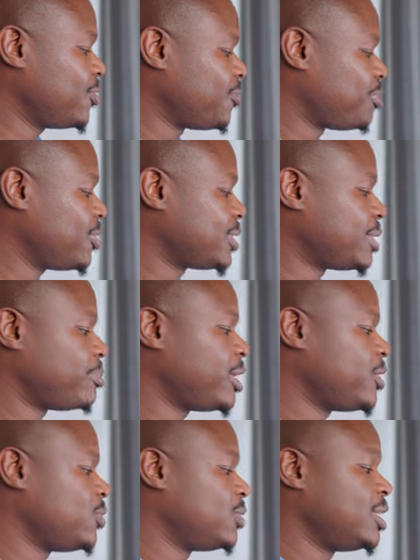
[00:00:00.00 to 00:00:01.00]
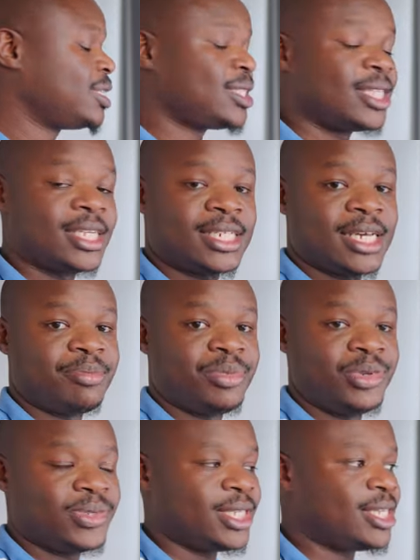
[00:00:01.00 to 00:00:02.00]
of power supply unit that I'm
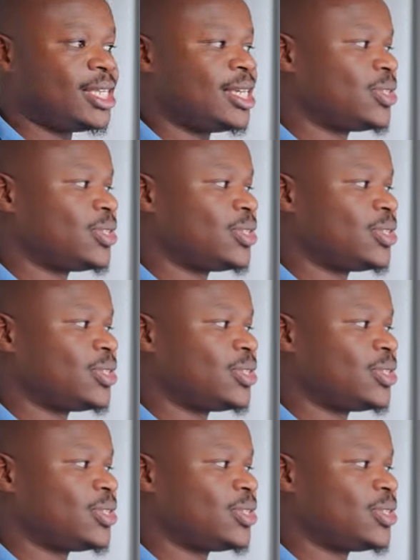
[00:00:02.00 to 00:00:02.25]
using here